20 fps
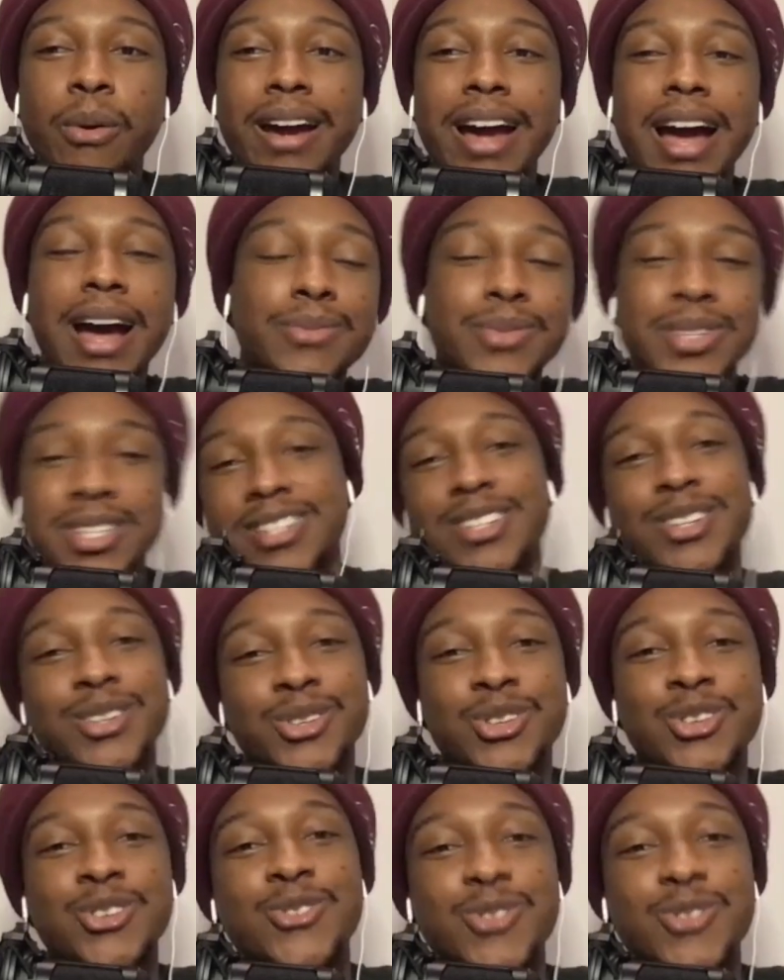one point I'm
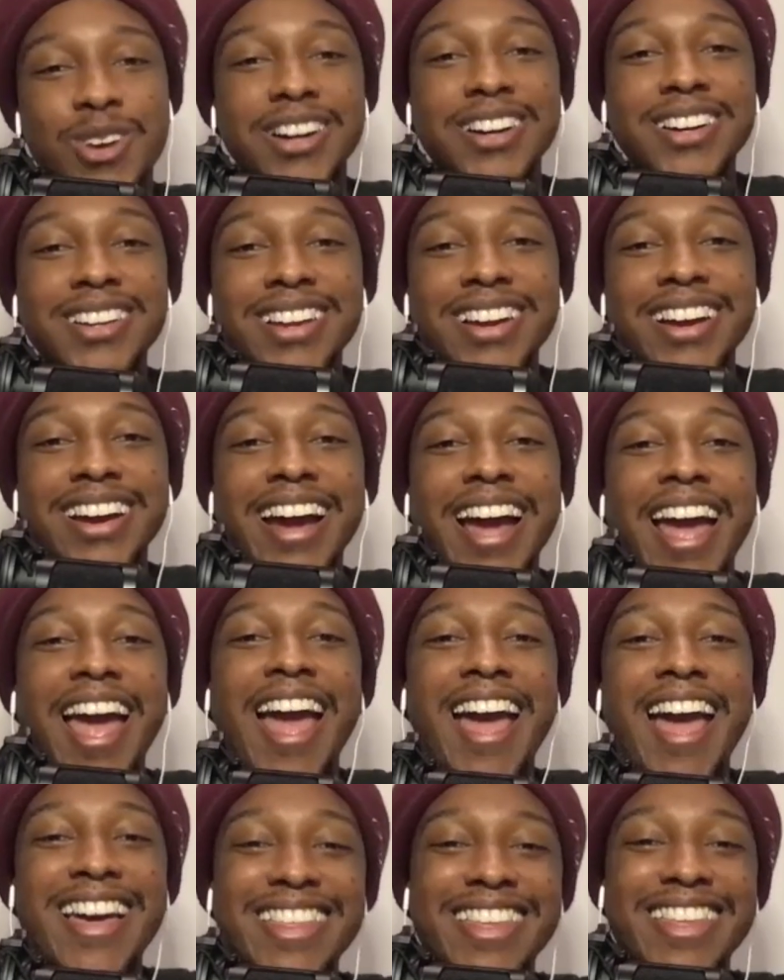still
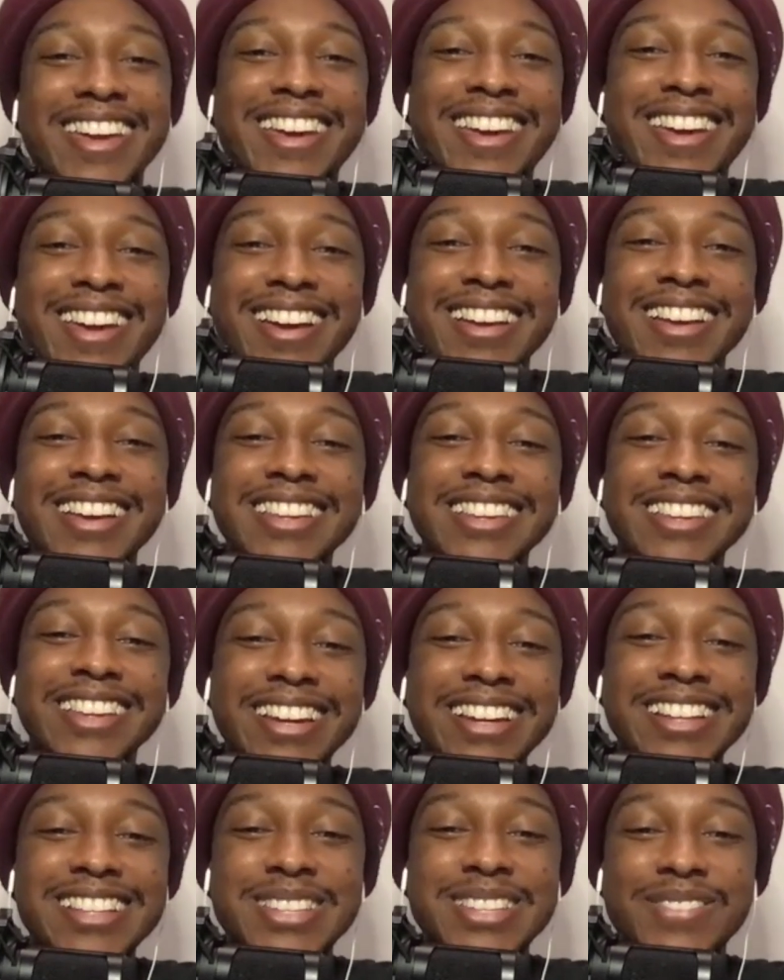struggling, and the kid,
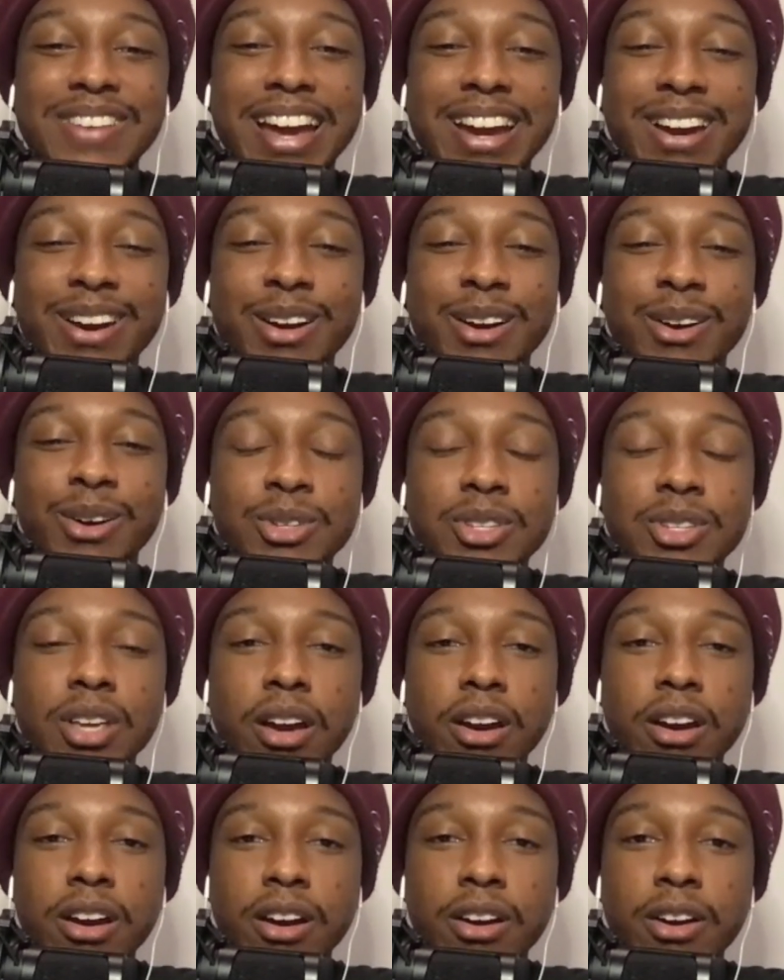he leans in my ear and
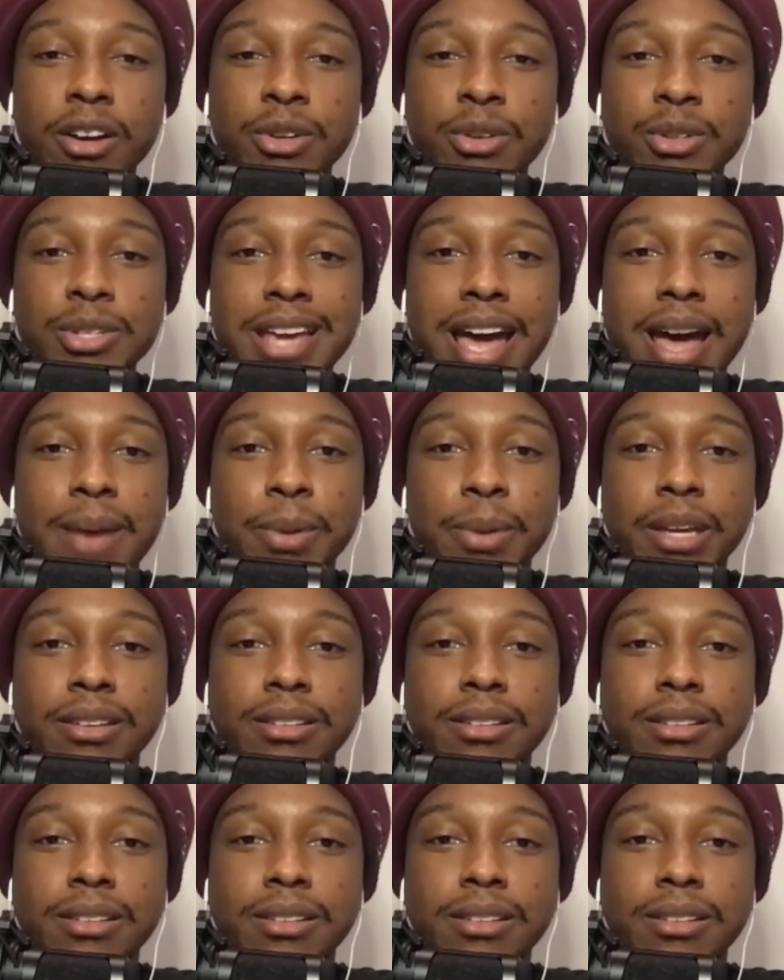goes, are you